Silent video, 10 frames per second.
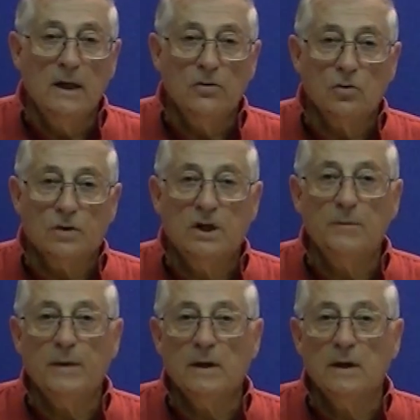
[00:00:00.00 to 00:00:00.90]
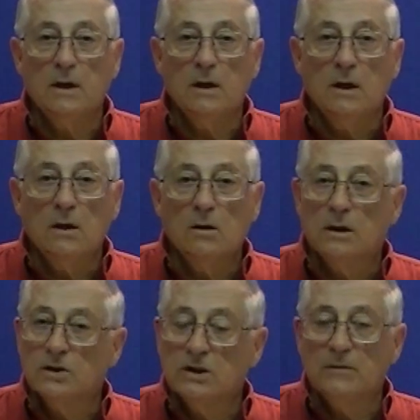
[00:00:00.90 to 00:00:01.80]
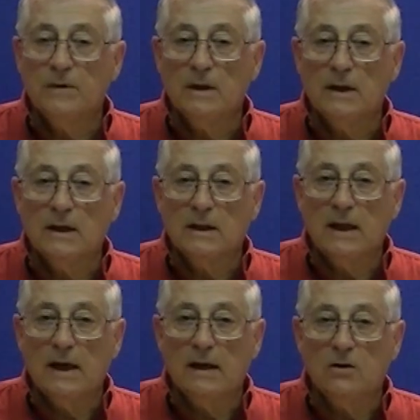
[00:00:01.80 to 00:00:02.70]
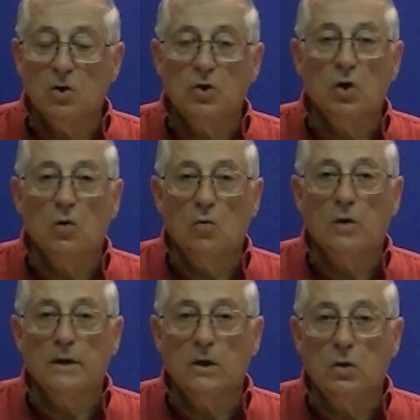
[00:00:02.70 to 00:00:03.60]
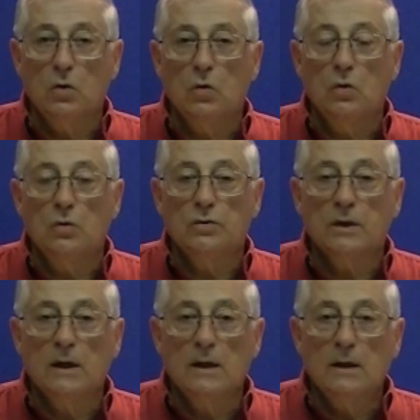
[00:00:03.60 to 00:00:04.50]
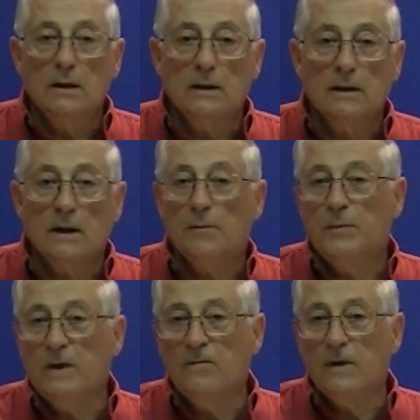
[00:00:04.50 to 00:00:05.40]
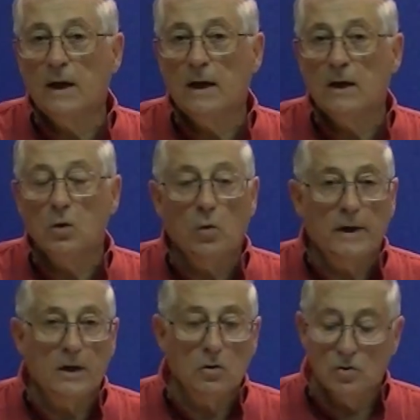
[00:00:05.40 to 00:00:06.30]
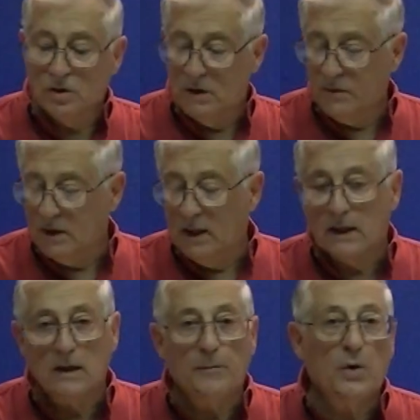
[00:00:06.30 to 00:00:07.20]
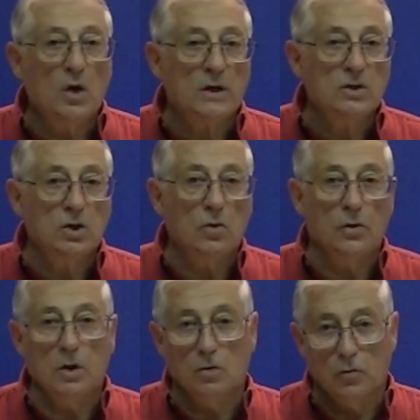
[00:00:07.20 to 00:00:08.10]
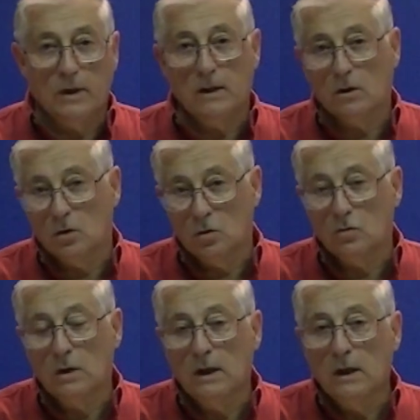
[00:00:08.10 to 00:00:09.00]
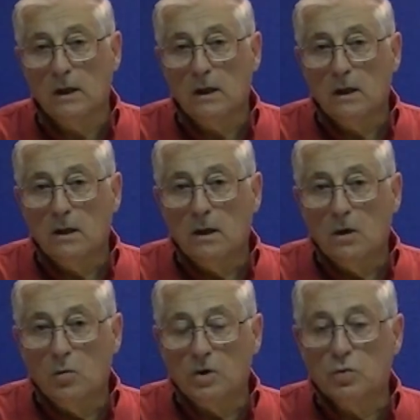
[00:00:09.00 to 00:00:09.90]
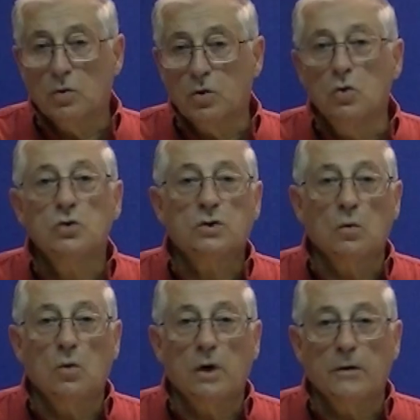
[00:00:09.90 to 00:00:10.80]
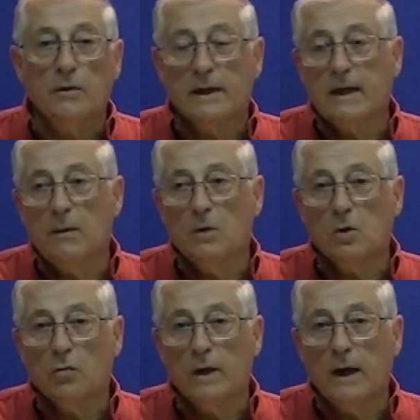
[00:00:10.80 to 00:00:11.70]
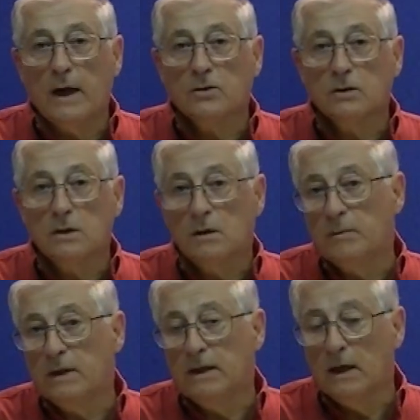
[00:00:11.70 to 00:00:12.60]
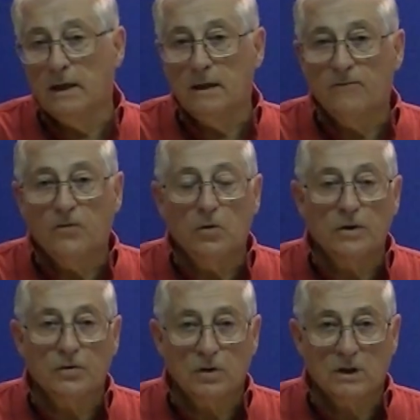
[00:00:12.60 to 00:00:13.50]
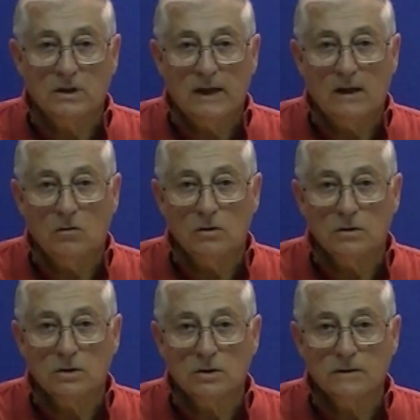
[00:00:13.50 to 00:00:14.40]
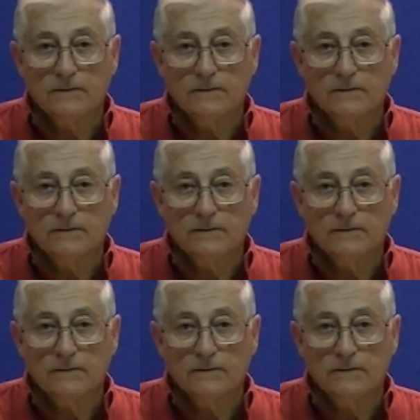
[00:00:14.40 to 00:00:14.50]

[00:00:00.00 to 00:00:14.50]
So typically on something like that, you don't want to use a PVA. You want to use something like an epoxy or the urea glue, which will use the water in a chemical reaction and be done in 4 to 6 hours.